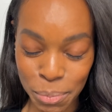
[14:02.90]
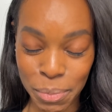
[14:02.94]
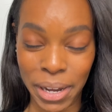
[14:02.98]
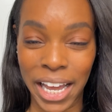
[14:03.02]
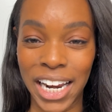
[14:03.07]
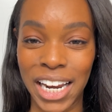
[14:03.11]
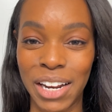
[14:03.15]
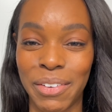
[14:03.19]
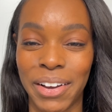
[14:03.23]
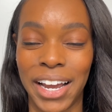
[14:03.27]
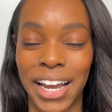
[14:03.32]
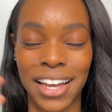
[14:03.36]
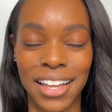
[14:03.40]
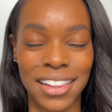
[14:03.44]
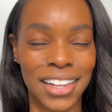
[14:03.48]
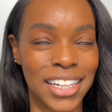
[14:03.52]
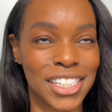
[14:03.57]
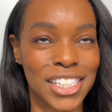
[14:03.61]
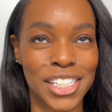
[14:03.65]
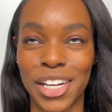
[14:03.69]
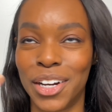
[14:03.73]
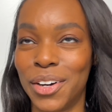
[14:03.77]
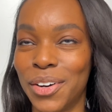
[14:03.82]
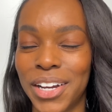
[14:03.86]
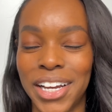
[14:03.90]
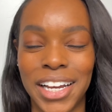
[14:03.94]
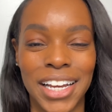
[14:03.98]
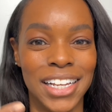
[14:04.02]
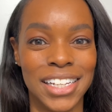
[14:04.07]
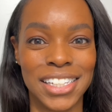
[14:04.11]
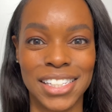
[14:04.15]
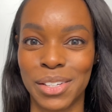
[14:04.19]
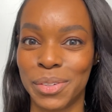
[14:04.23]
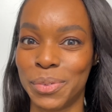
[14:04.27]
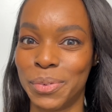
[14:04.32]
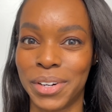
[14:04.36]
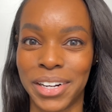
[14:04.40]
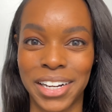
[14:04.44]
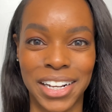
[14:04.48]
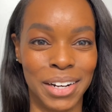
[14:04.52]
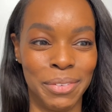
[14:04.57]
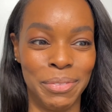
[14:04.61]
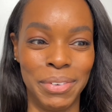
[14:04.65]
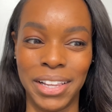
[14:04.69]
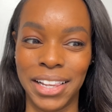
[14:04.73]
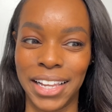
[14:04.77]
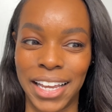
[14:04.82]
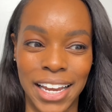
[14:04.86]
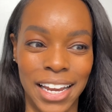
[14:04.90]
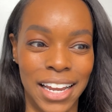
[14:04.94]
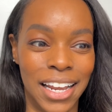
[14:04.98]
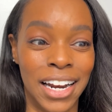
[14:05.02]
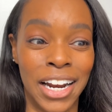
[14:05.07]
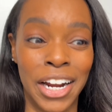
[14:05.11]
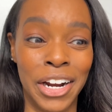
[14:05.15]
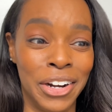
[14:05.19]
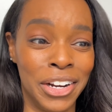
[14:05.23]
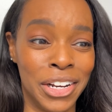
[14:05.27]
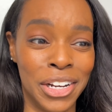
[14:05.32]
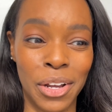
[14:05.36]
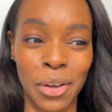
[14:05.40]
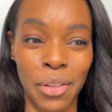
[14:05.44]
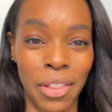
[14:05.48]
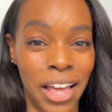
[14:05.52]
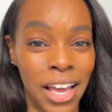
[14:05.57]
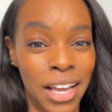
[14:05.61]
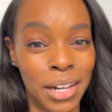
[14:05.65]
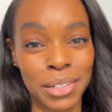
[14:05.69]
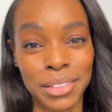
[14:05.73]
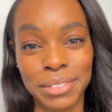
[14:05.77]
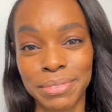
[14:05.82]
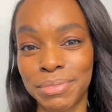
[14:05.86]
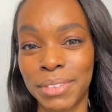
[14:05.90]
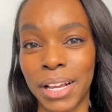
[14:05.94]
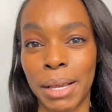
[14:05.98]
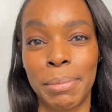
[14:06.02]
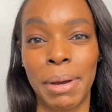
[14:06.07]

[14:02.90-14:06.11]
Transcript: but anyway, let's go because we're gonna be late and I already know that. Okay,